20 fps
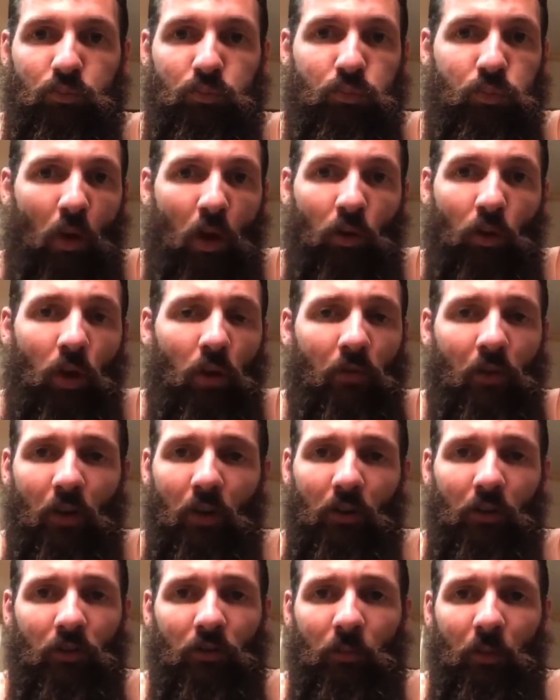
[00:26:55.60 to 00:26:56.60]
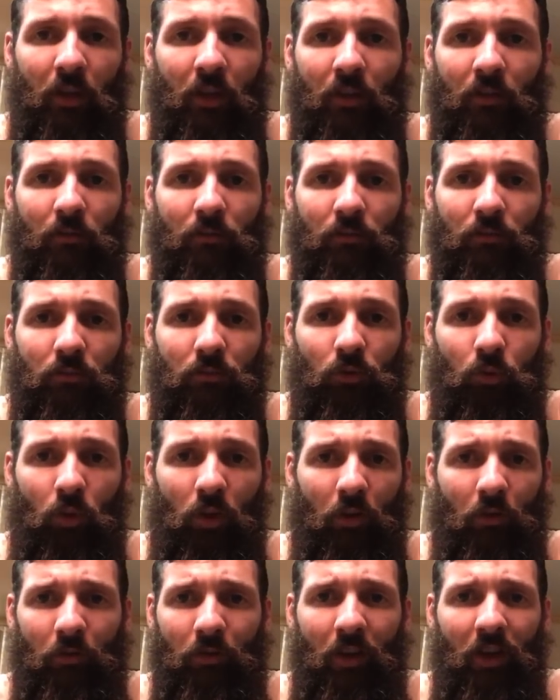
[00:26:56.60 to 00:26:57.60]
I love the Heritage, man.
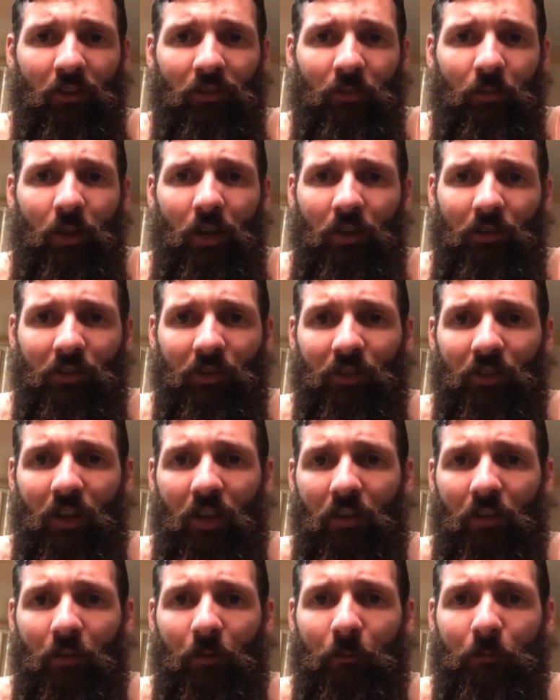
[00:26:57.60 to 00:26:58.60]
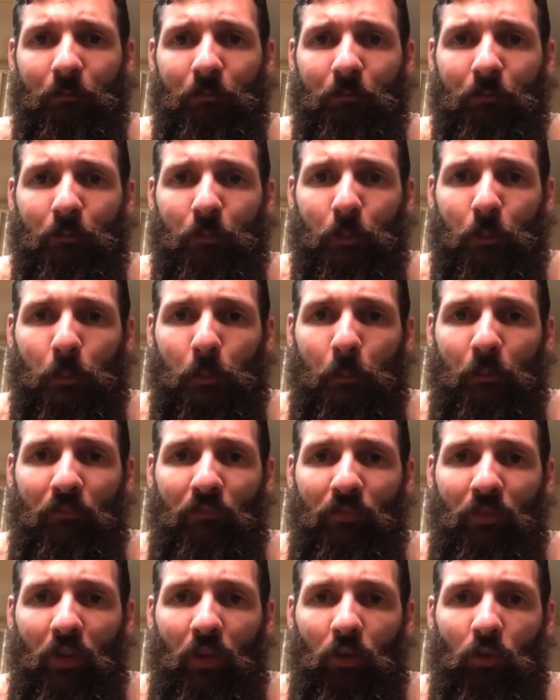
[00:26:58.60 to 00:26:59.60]
23,000 miles is nothing.
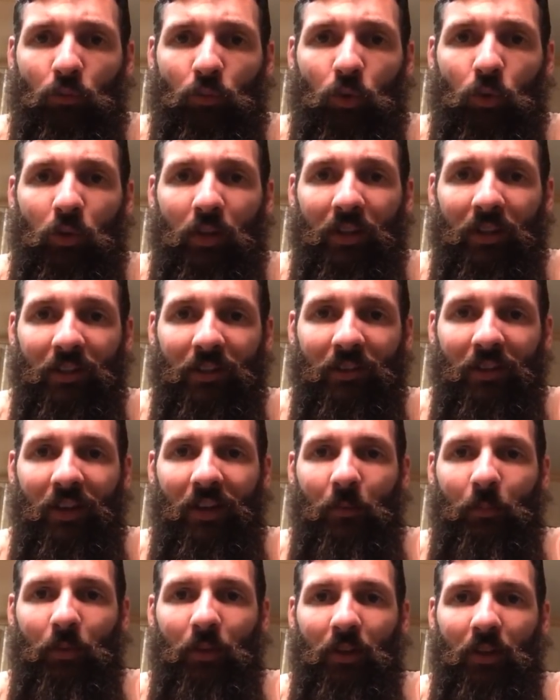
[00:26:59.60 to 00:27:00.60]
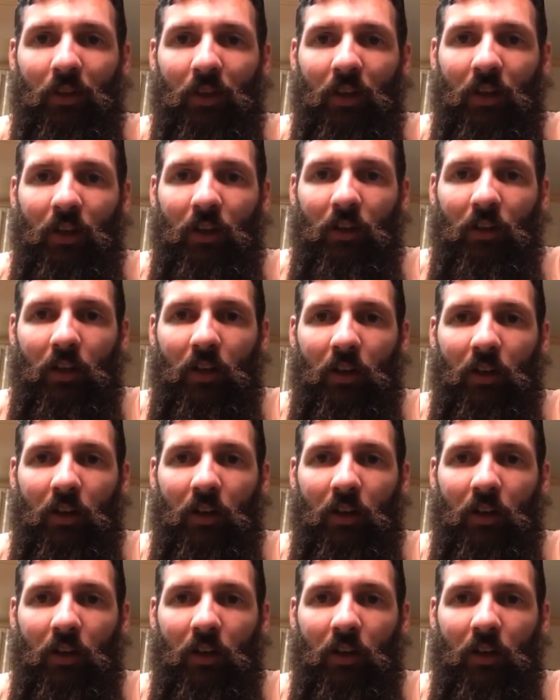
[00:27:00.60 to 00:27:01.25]
Rune is epic. Got a